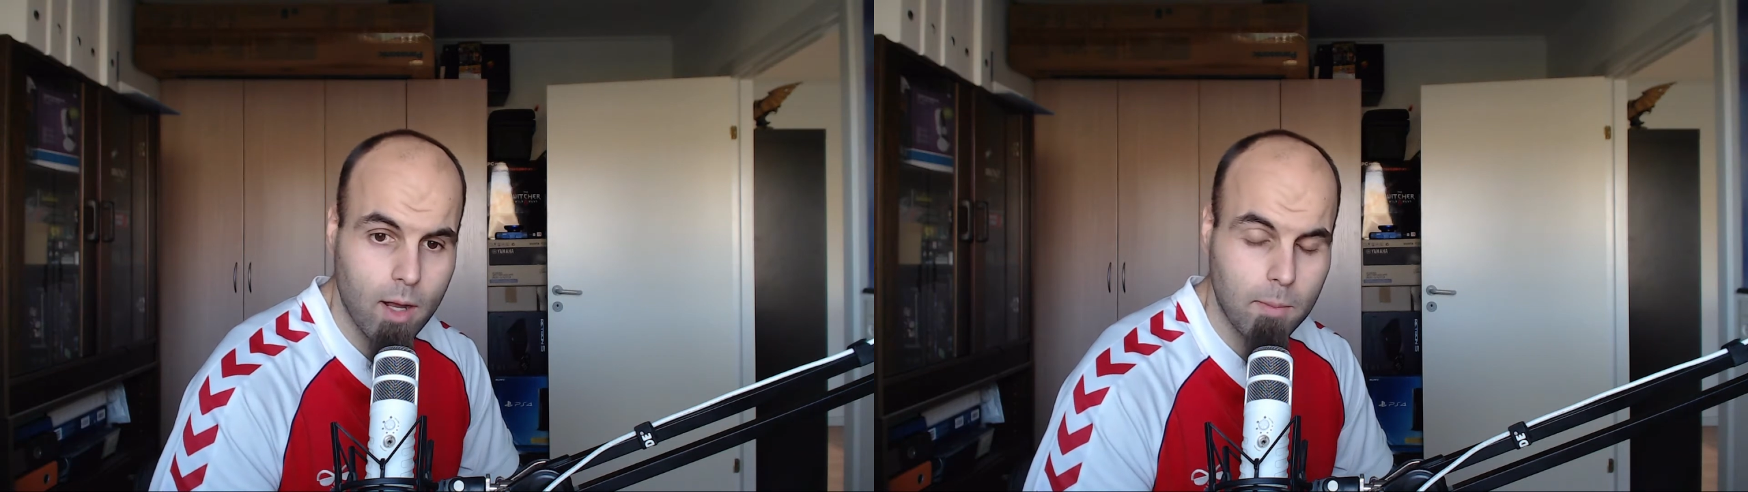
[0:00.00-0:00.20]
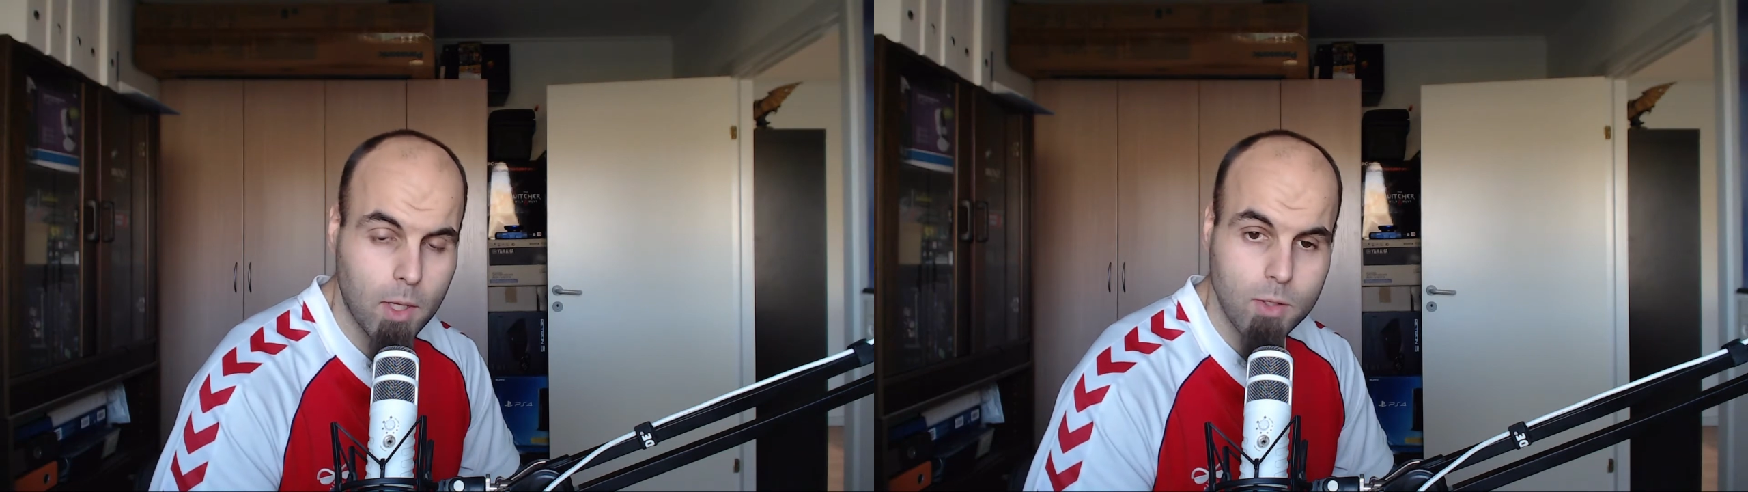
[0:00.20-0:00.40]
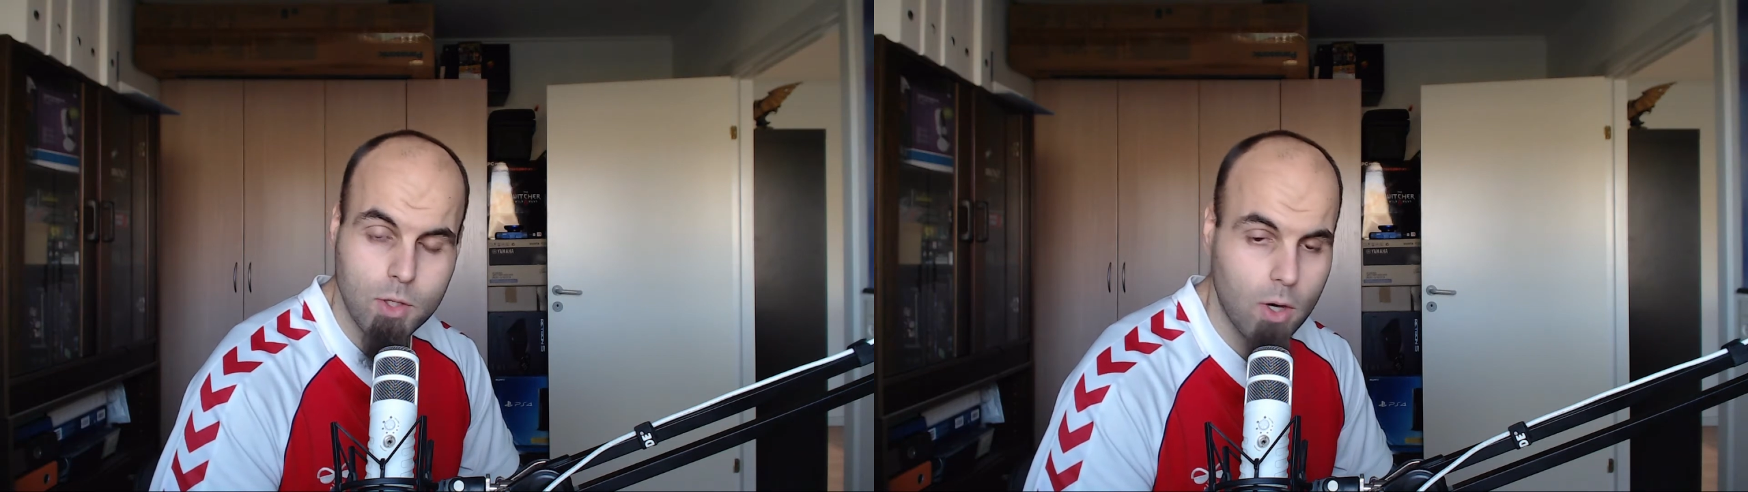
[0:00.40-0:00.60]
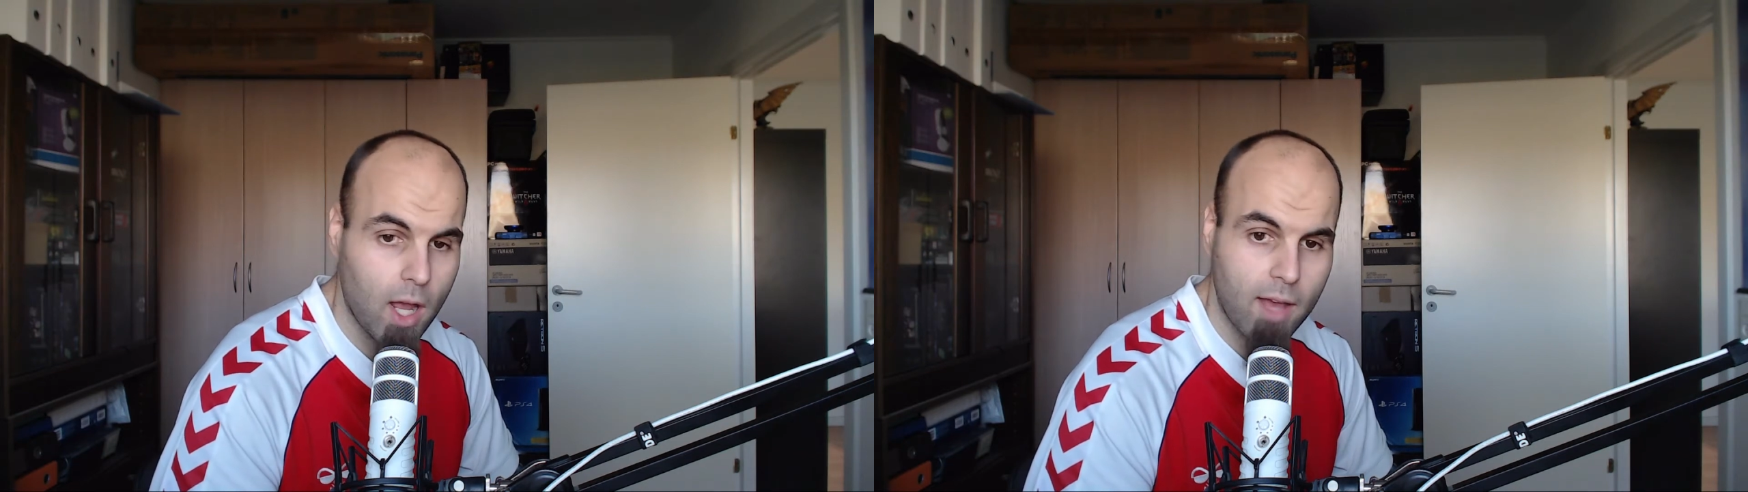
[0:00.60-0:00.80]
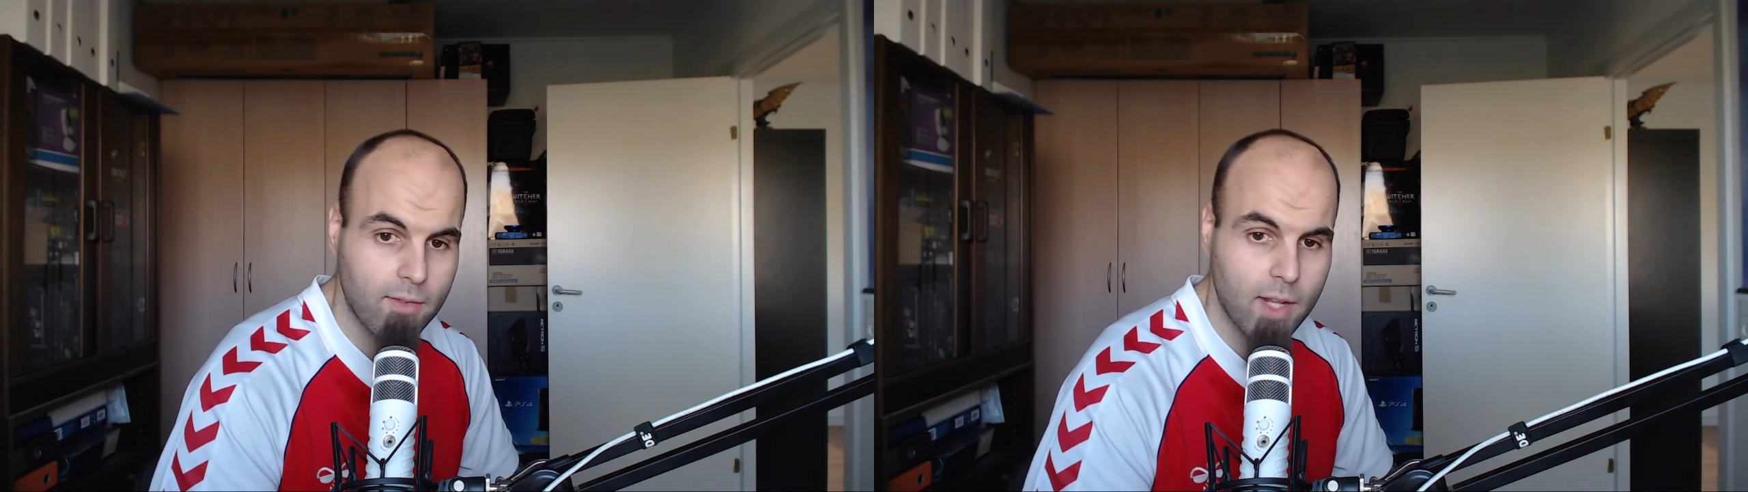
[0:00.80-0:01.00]
I'm not sure.
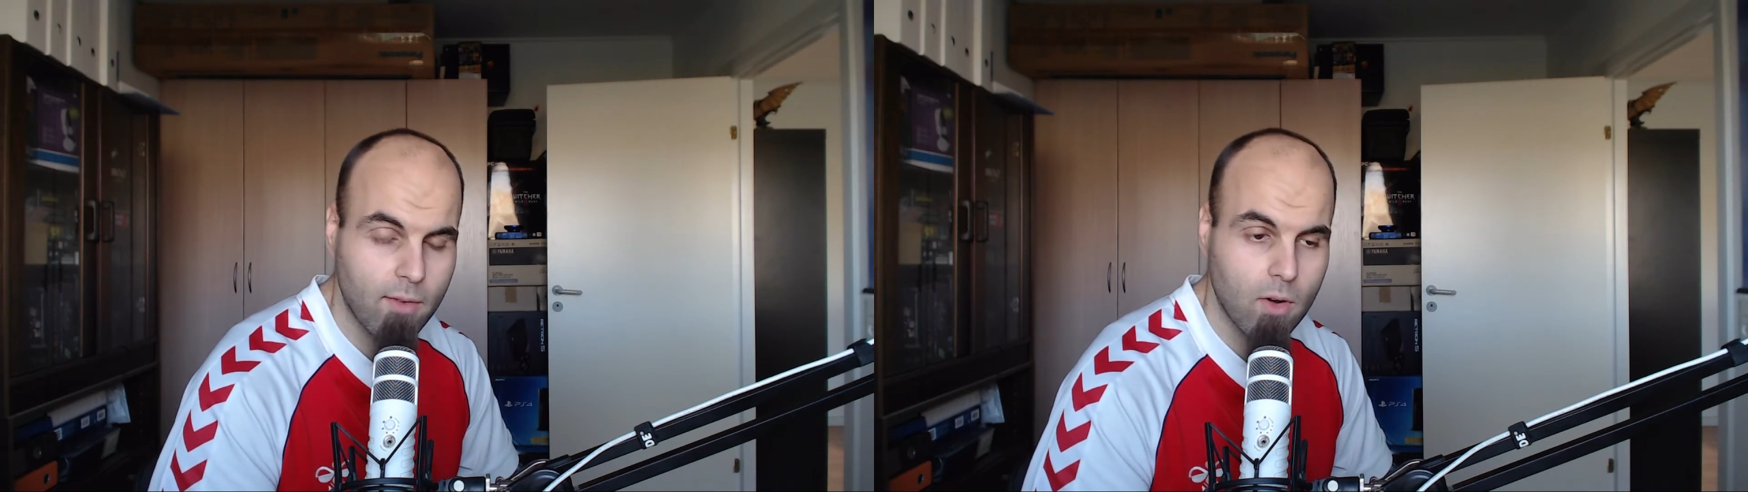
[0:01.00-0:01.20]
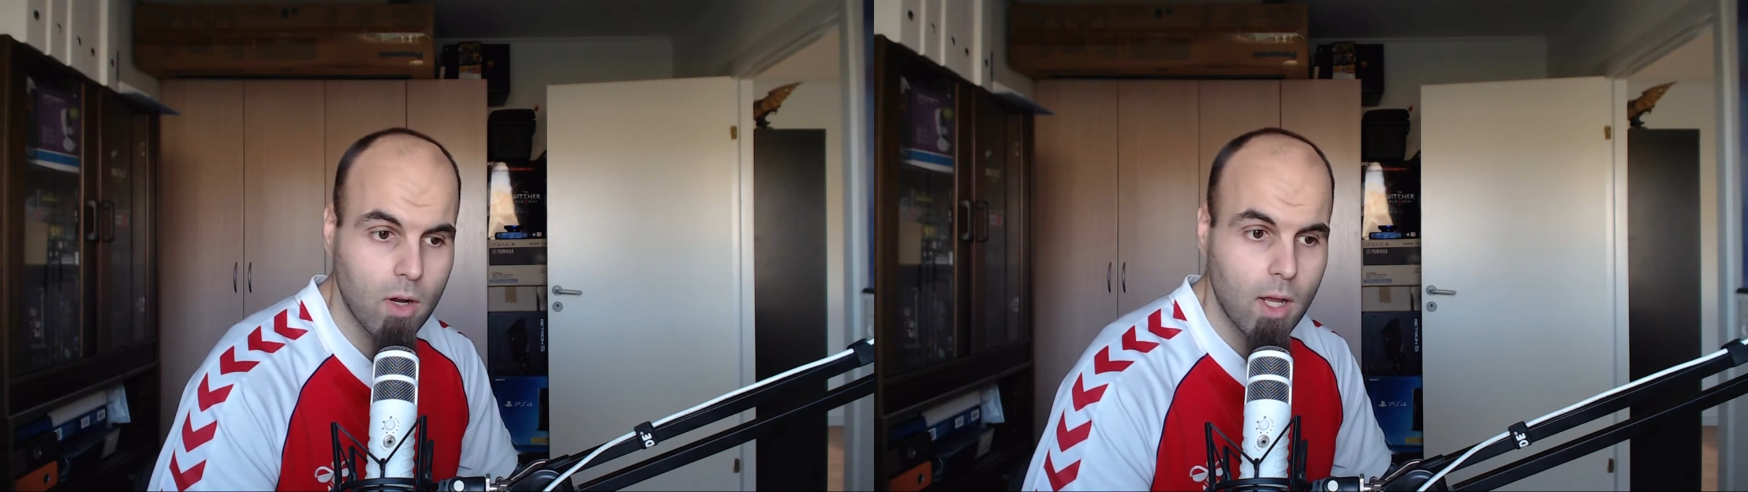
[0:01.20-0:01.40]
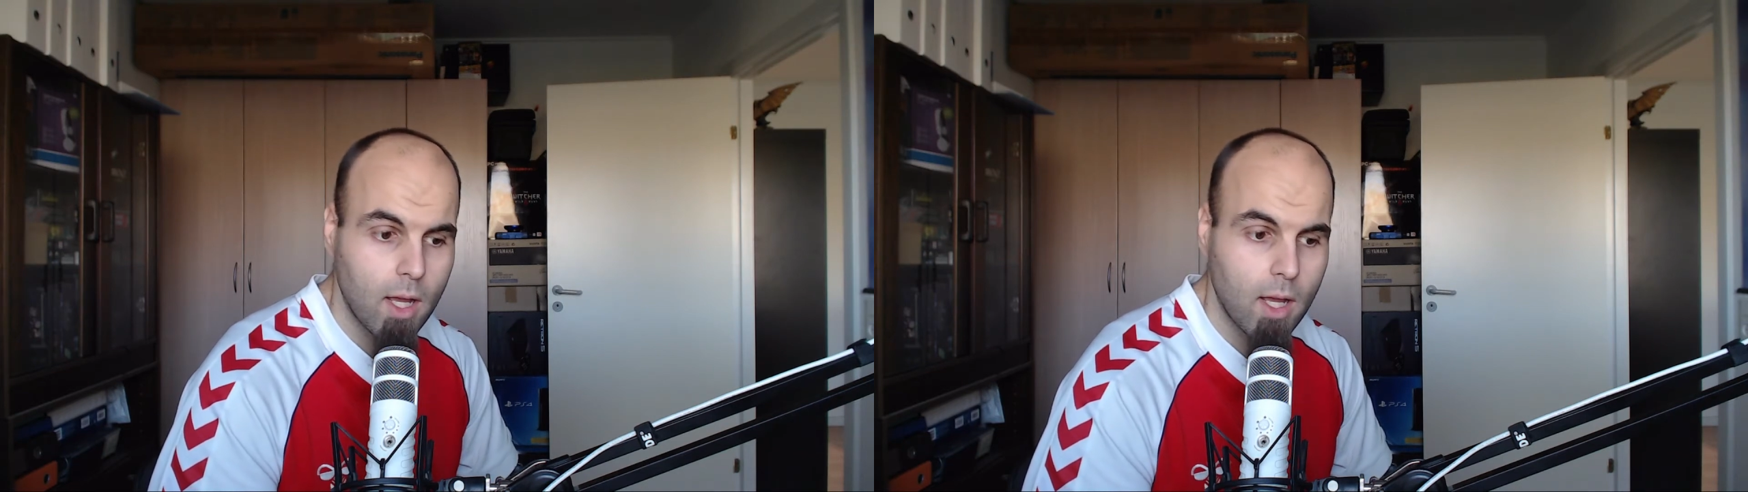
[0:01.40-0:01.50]
I have never,